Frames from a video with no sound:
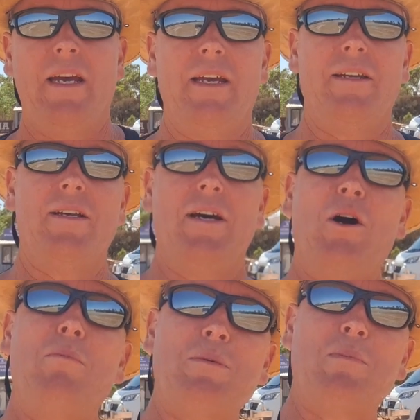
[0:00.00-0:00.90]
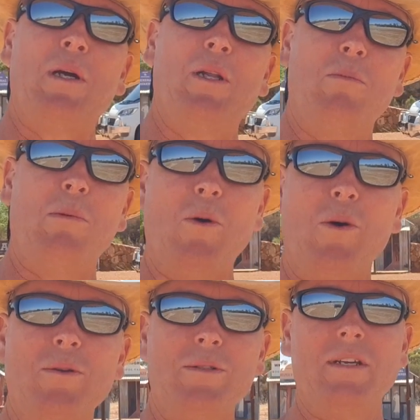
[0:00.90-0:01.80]
and help us bring a little bit
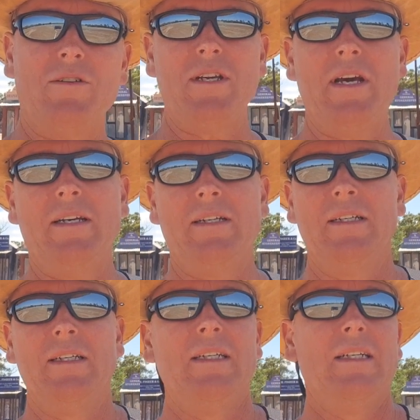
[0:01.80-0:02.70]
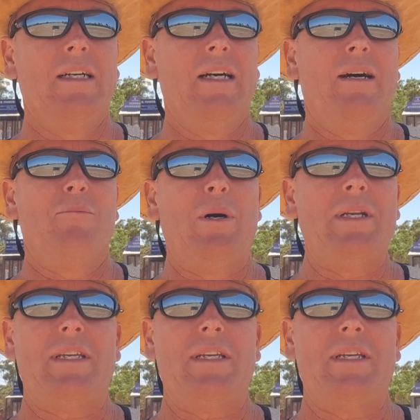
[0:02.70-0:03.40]
more content to you. My